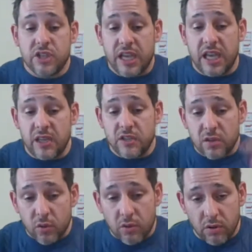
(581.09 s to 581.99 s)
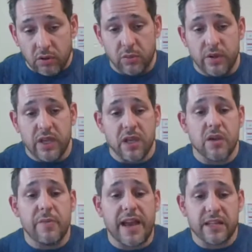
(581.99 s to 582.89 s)
change in the world and we can
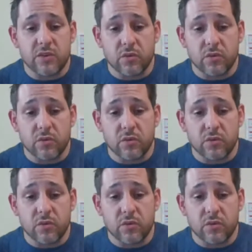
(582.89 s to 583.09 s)
go back